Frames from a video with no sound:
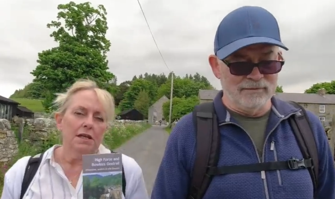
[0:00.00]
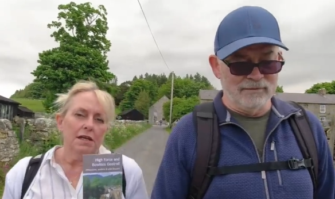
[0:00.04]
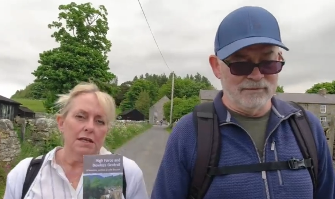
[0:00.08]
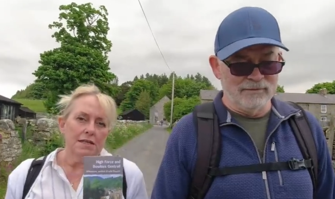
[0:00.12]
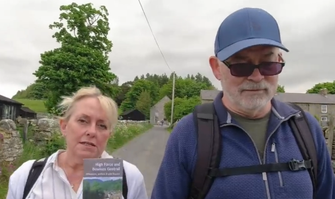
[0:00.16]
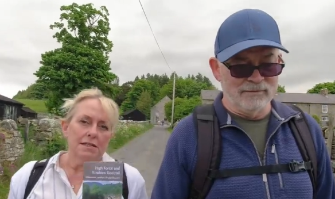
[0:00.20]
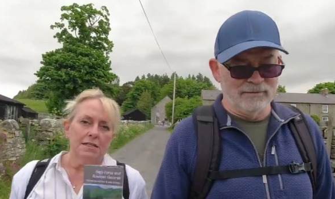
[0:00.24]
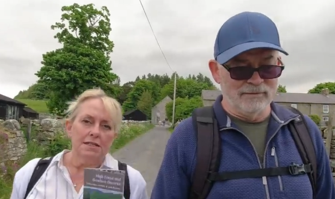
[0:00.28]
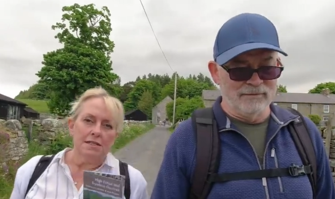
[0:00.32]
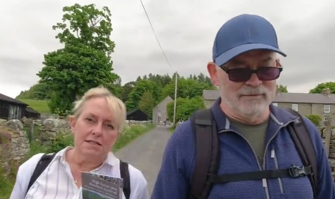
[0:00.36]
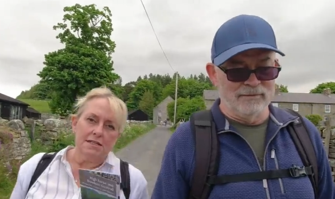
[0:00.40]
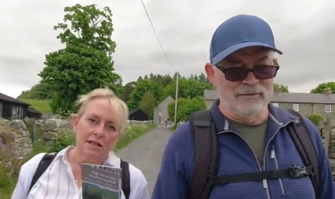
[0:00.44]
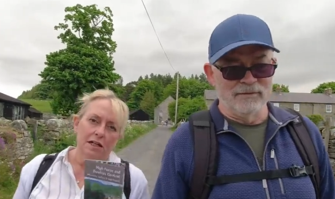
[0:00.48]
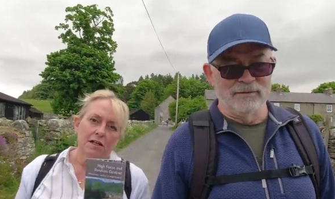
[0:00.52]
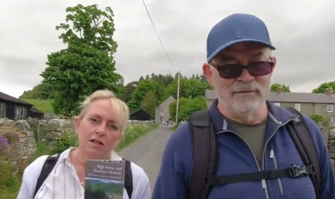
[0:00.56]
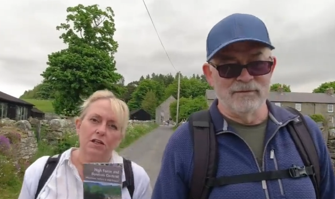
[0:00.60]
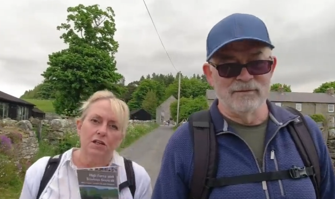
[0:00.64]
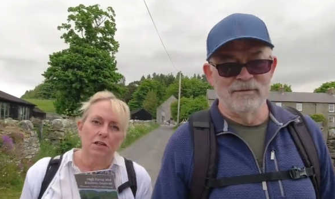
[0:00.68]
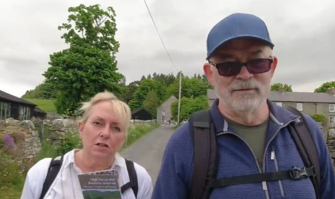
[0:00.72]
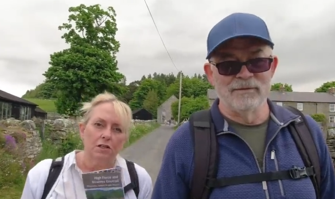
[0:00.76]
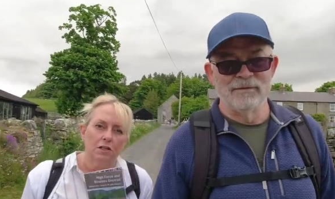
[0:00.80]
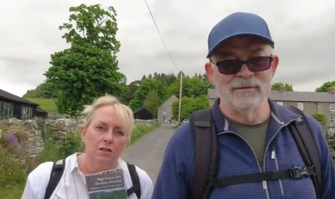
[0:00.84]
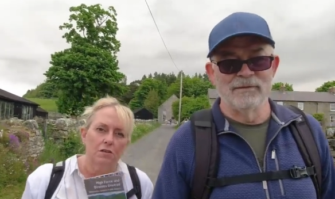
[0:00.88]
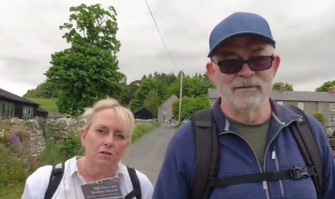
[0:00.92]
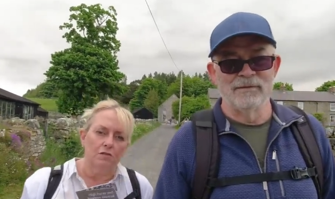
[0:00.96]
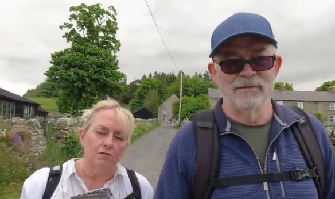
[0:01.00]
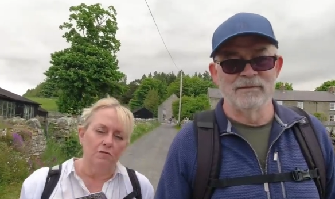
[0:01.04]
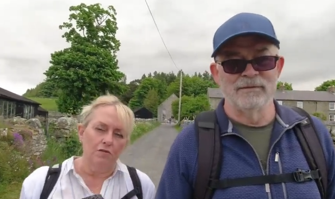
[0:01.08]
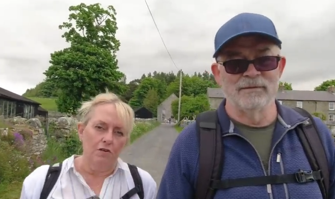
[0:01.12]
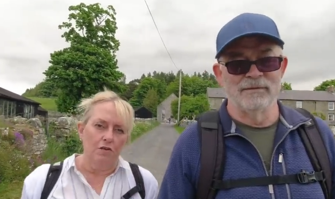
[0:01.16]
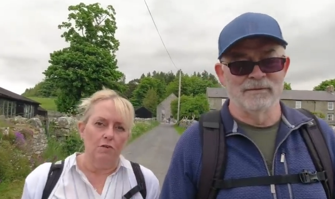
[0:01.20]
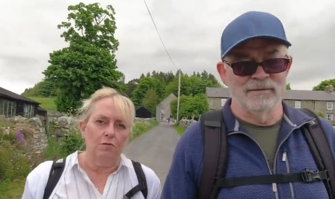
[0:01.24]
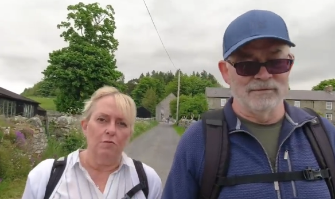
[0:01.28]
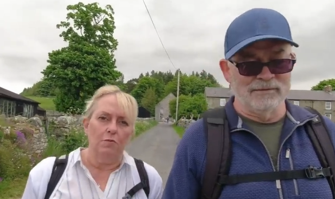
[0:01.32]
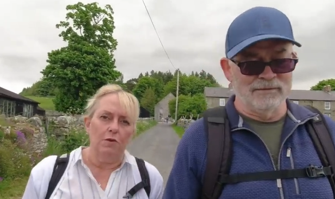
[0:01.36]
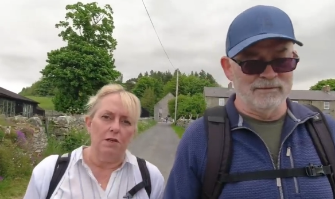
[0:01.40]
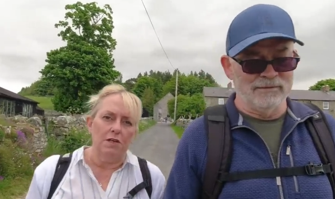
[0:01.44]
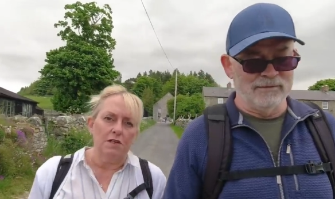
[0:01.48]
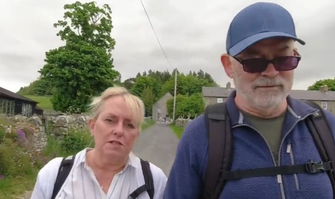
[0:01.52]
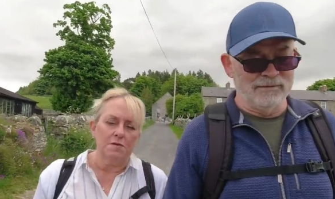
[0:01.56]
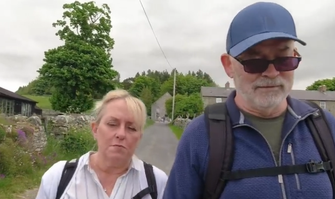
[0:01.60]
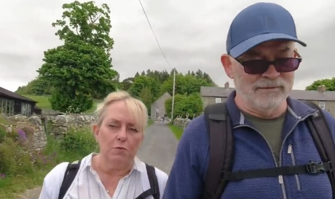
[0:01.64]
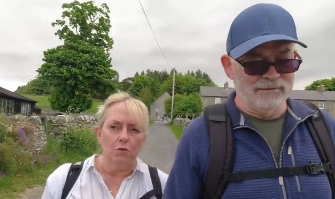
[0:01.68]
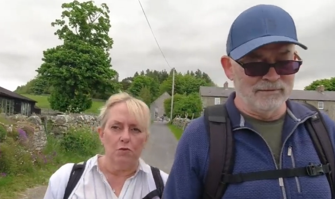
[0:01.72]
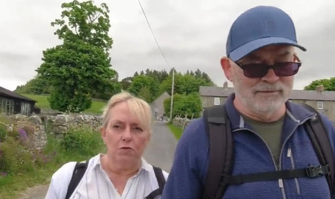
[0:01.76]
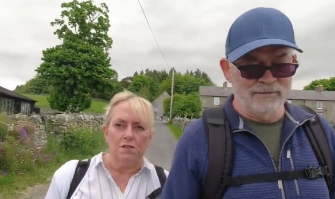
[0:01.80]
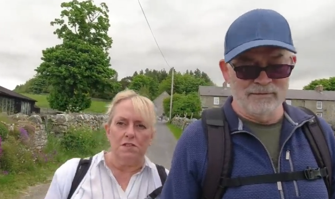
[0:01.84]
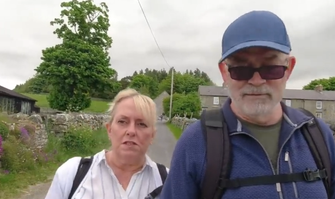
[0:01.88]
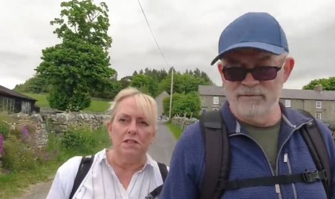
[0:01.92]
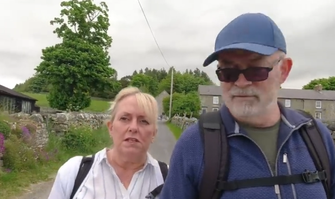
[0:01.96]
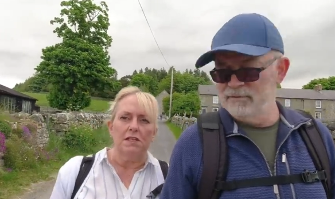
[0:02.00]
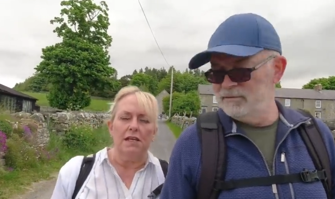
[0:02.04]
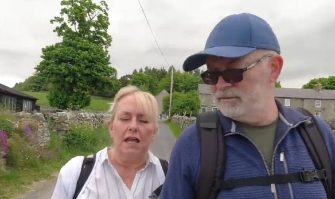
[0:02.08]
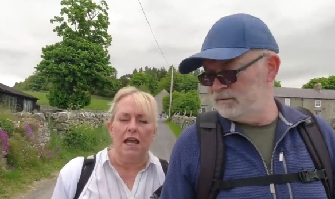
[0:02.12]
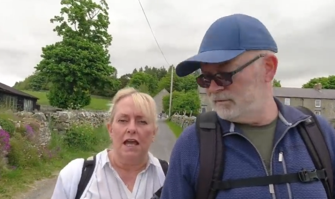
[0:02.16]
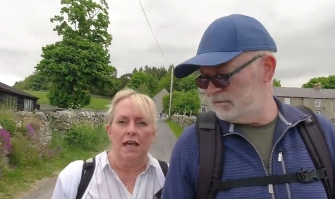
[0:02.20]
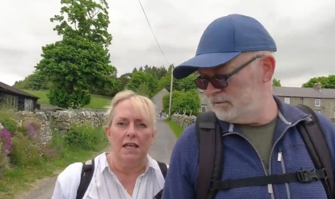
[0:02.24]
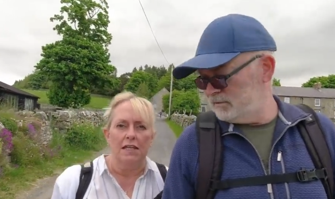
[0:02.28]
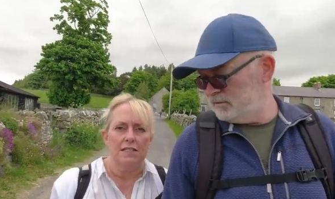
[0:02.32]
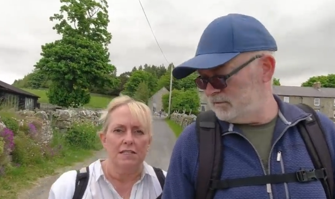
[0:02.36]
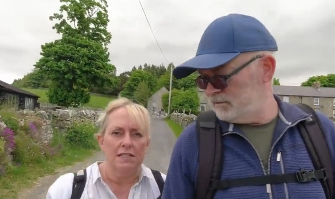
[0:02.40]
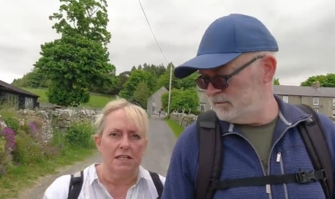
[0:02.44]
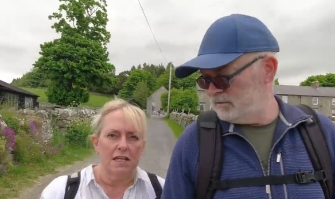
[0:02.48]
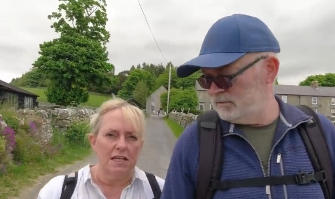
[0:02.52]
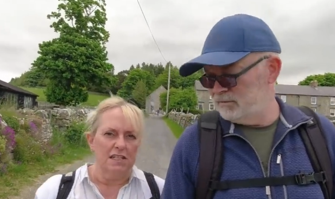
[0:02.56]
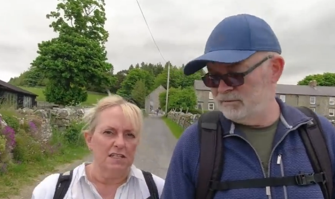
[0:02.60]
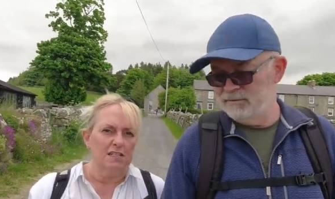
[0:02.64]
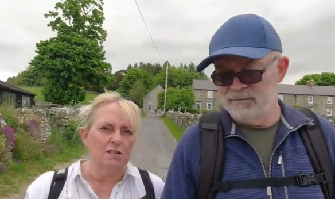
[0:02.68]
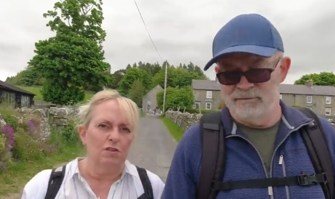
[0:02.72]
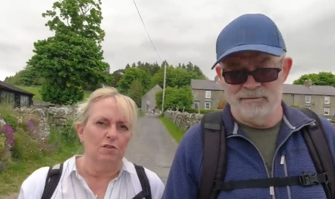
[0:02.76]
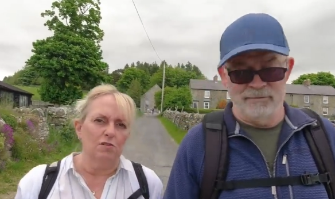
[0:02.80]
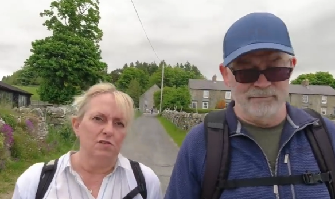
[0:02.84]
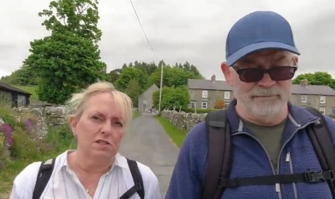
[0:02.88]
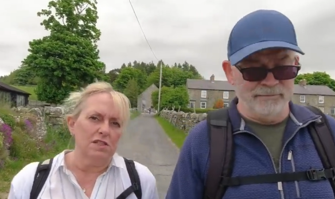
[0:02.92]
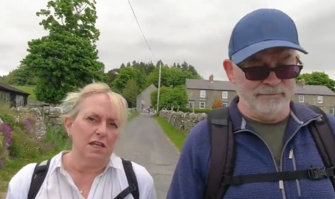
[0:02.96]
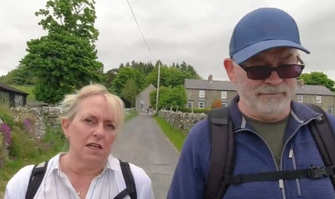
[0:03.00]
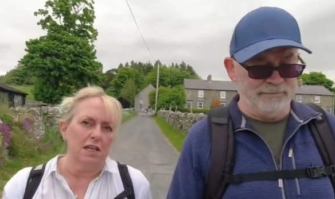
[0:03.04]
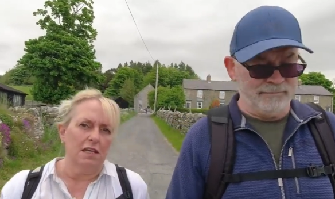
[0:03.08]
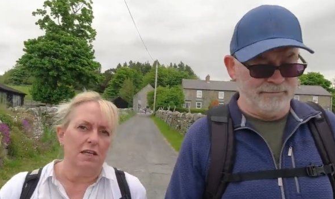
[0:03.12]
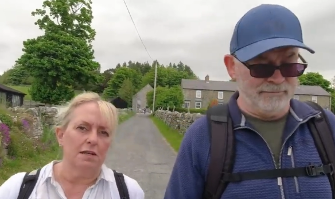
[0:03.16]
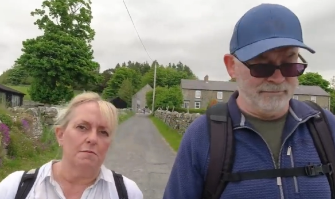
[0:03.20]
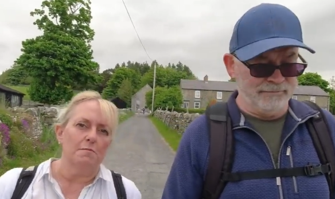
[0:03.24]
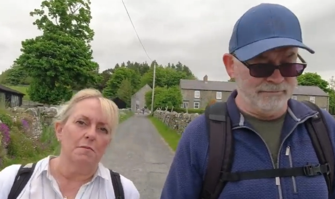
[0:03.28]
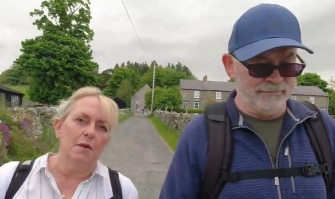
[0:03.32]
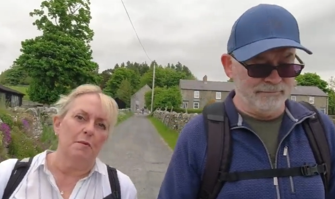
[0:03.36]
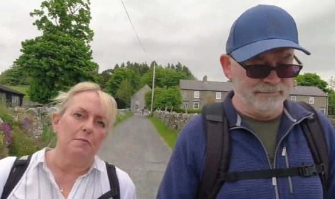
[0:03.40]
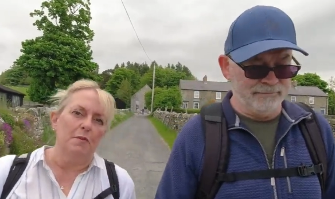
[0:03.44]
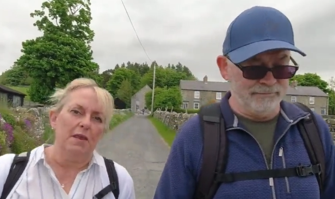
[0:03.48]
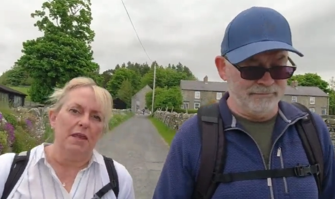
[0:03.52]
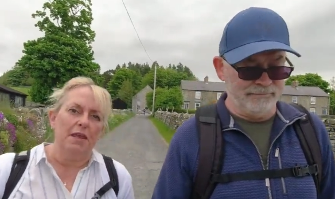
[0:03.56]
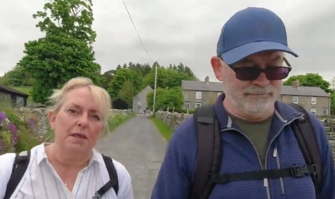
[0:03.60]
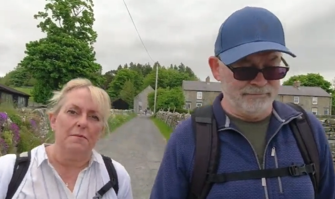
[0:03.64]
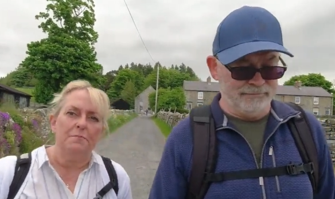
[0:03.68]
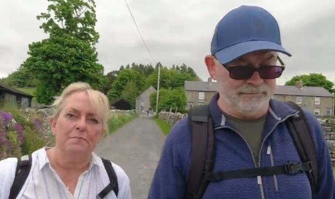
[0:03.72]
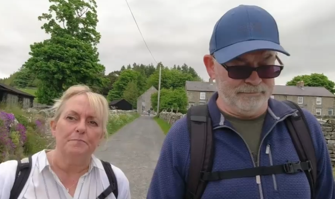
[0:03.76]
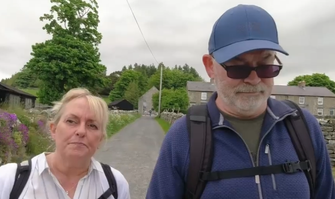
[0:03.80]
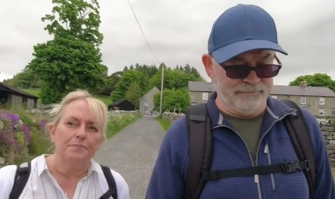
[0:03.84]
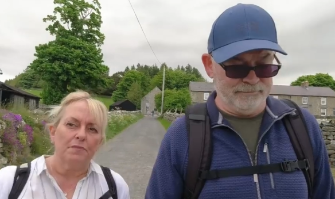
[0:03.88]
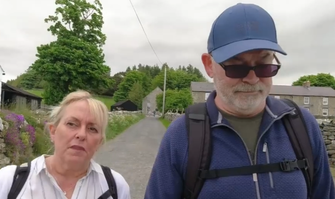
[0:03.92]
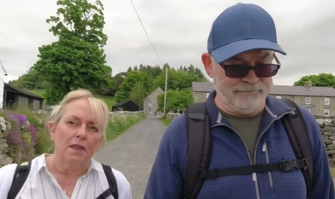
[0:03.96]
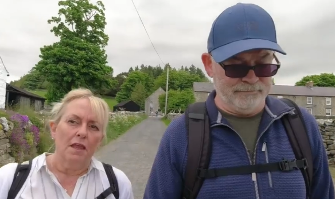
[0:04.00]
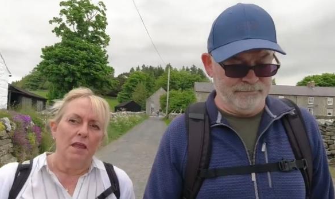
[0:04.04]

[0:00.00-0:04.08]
Speaker 1: It's a circular route. When I spoke to the guy, he says it'll take maybe,